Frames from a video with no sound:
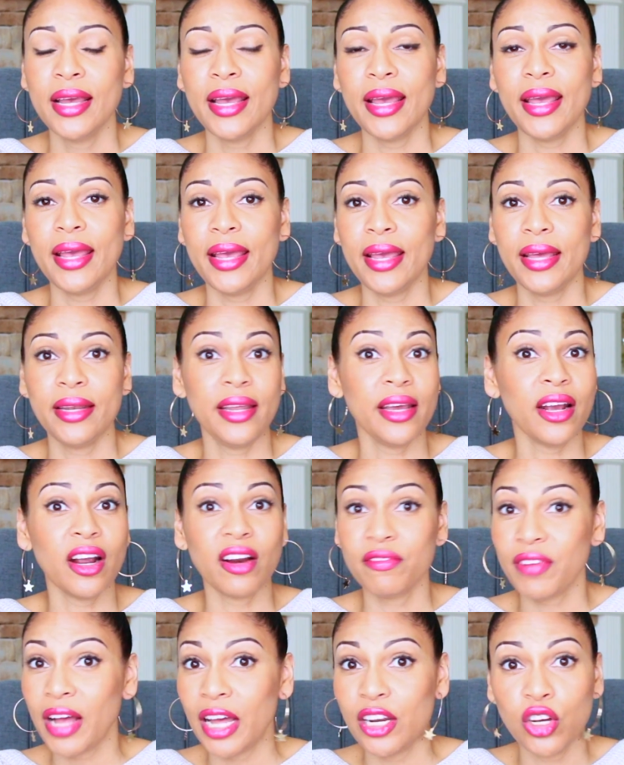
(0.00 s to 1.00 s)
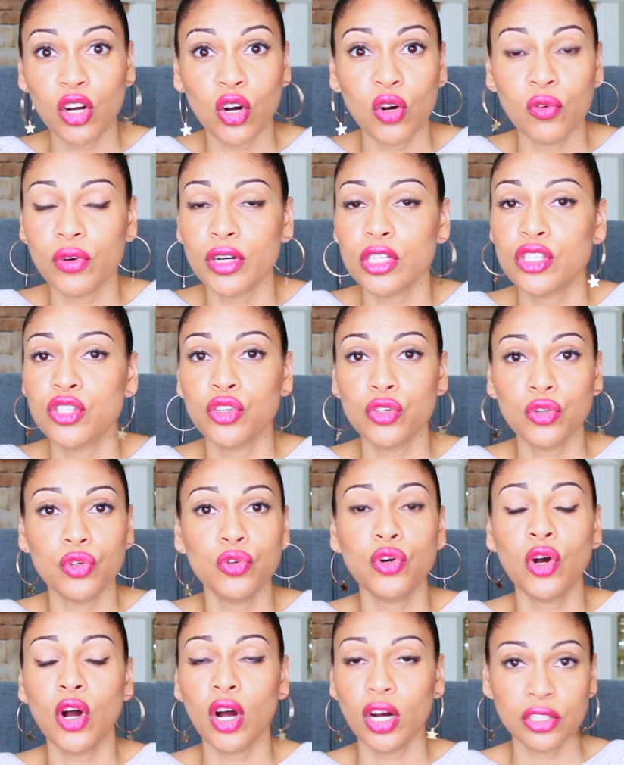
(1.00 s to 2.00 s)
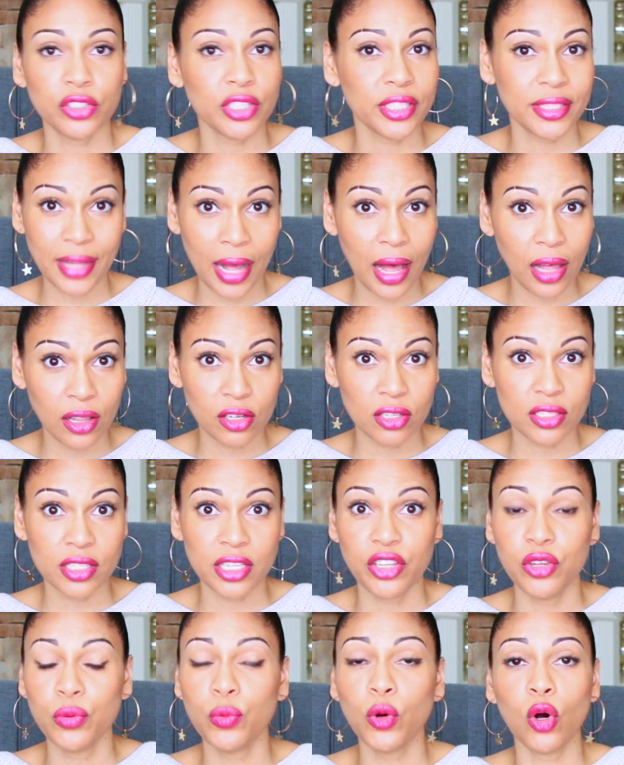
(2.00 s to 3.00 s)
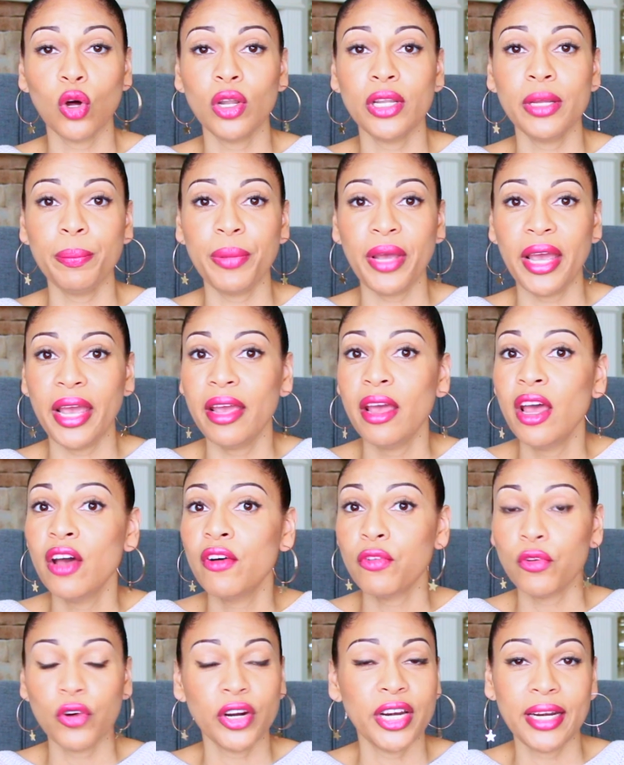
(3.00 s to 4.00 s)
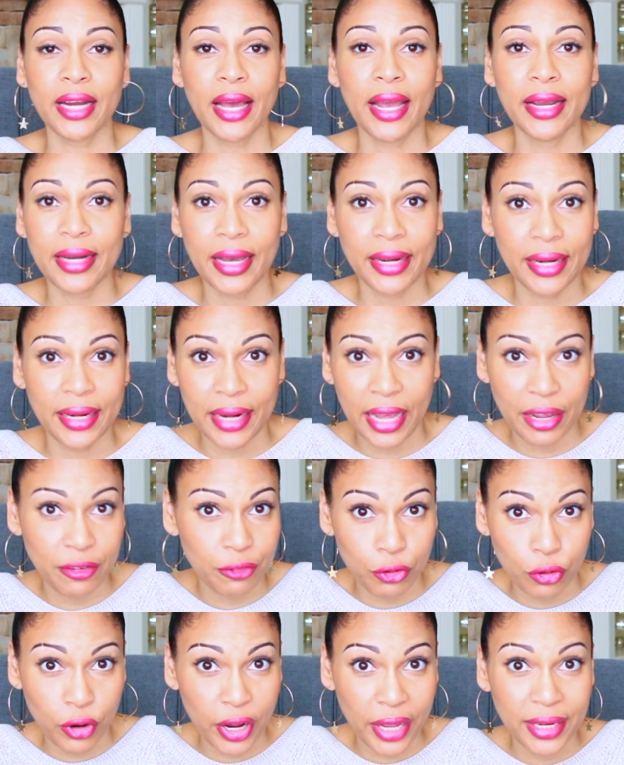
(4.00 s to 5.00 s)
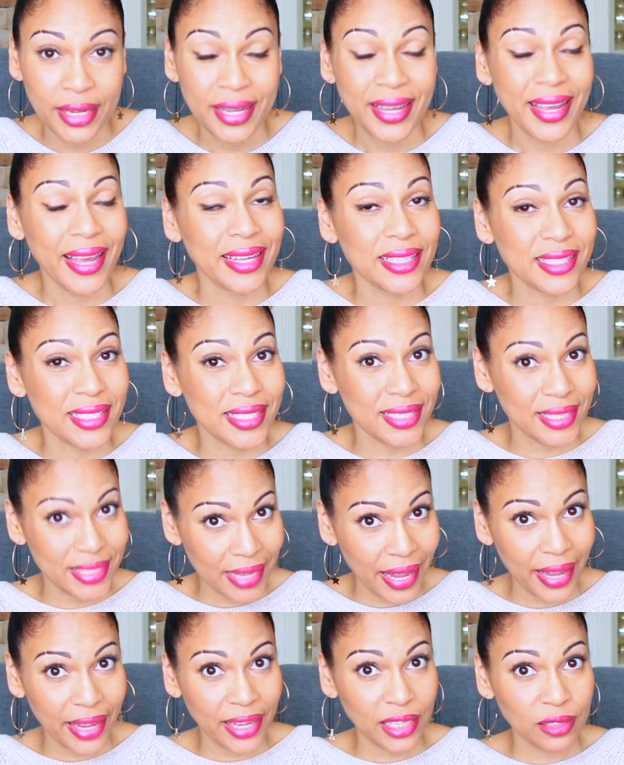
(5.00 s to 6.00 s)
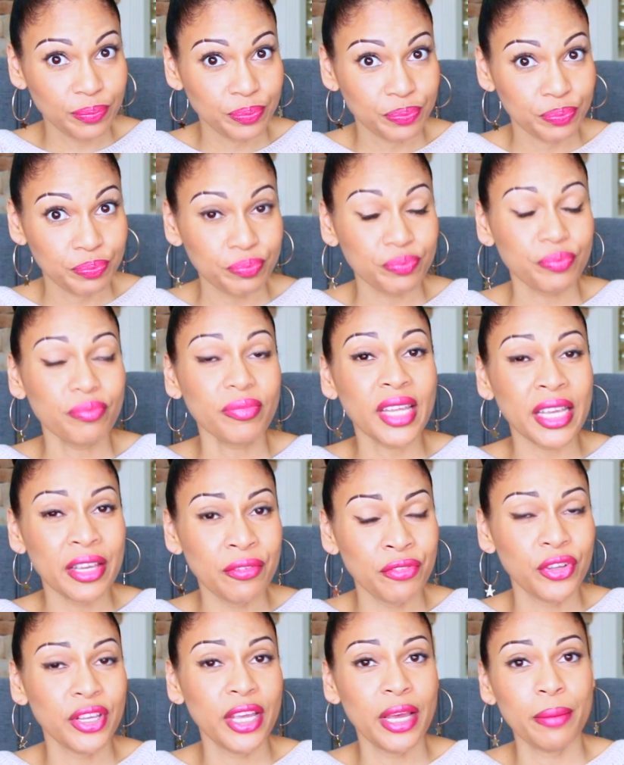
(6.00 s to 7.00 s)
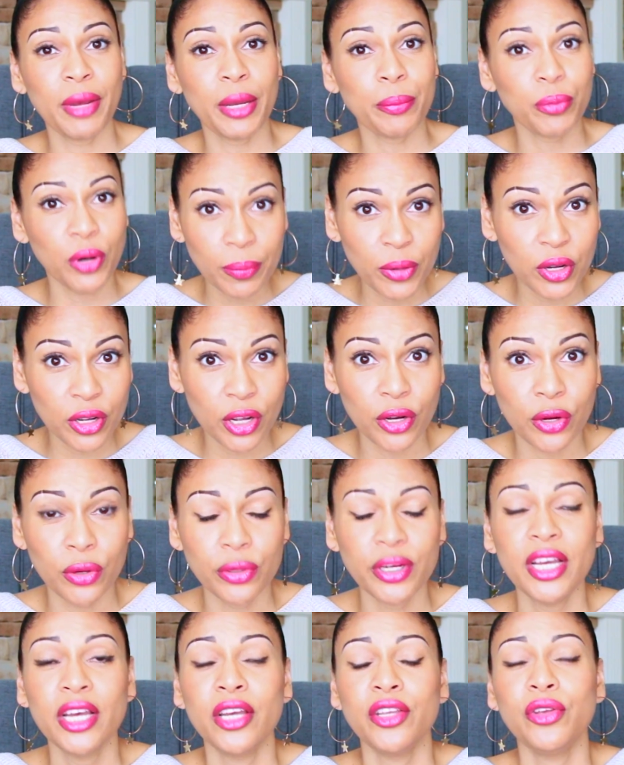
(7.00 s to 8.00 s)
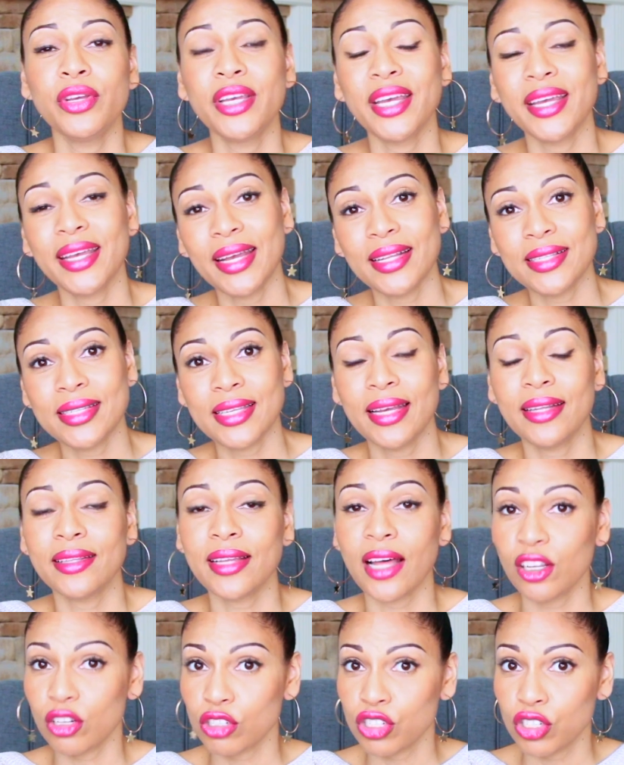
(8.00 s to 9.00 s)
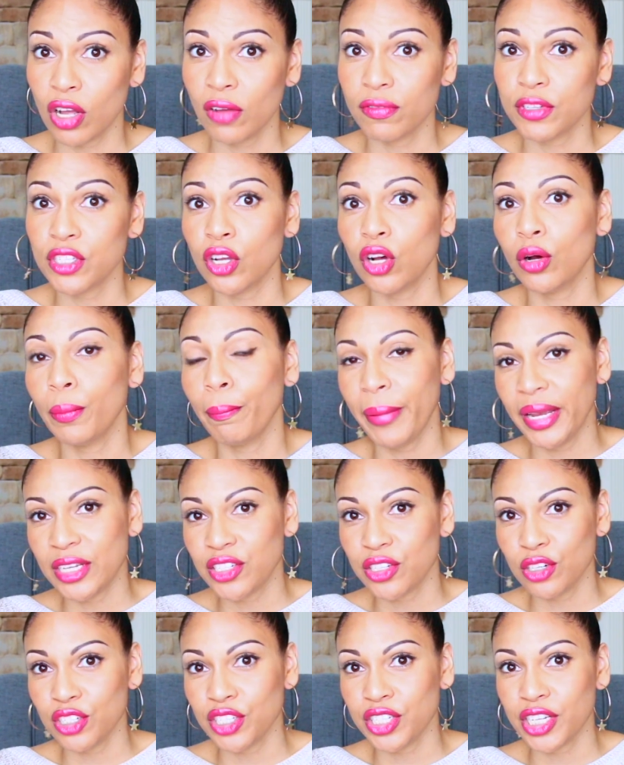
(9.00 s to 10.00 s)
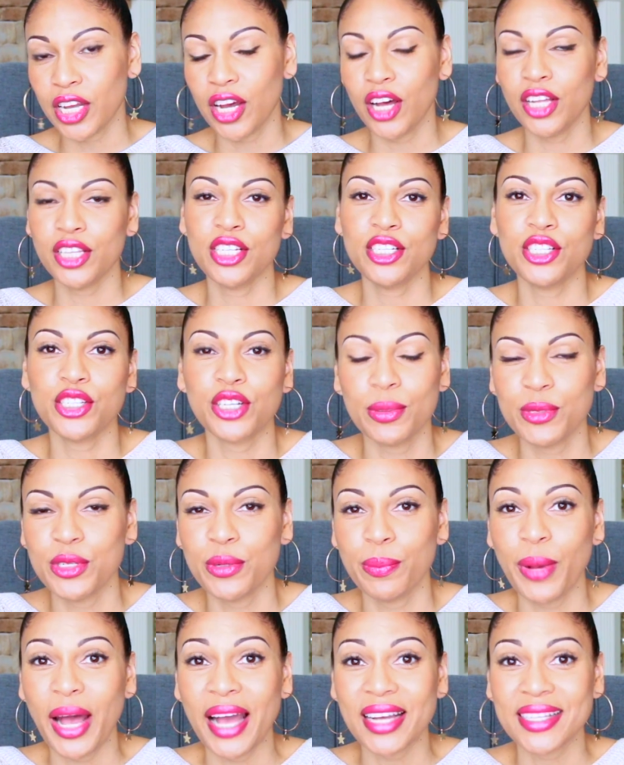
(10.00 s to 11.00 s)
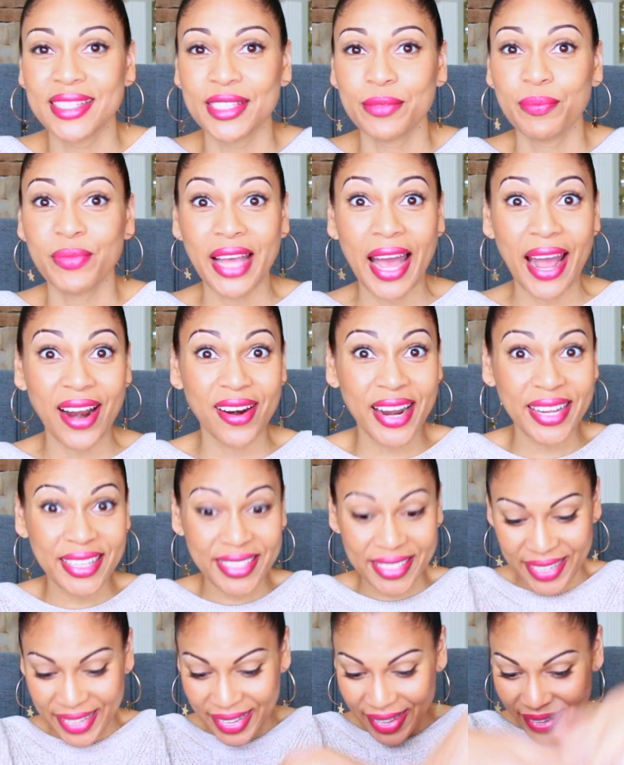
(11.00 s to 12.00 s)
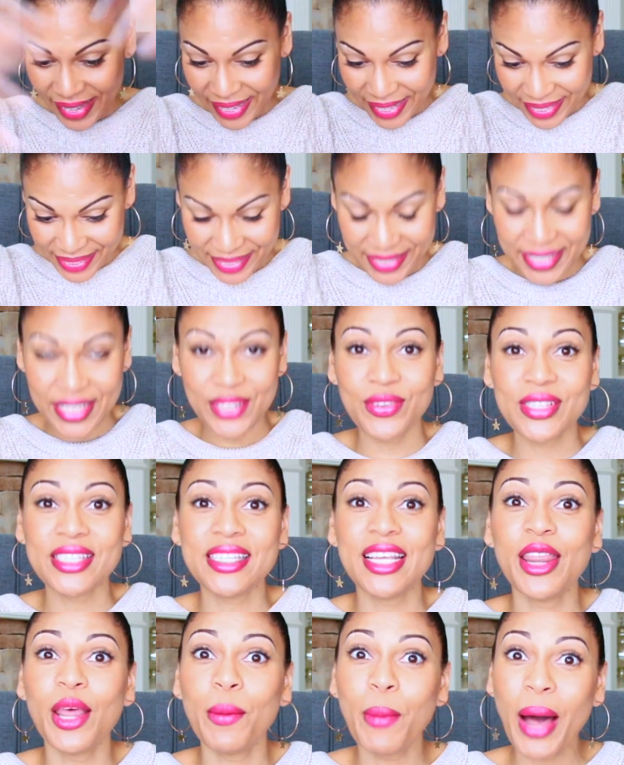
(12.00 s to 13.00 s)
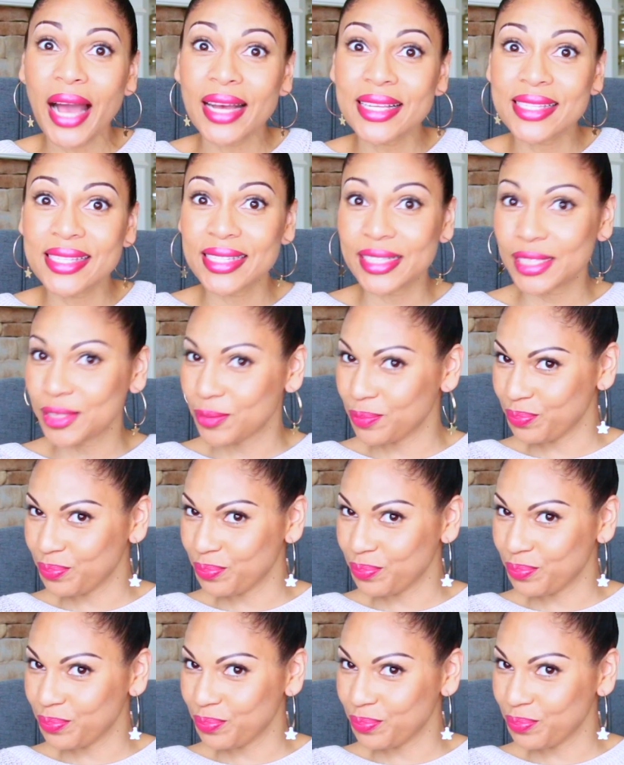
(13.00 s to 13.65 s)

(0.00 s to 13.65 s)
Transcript: And they are valued over $200 and you will only pay $49.99 for it. And today, if you get my promo code, you can get $10 off. So make sure to check out the description box. All right, let's see what's in the box.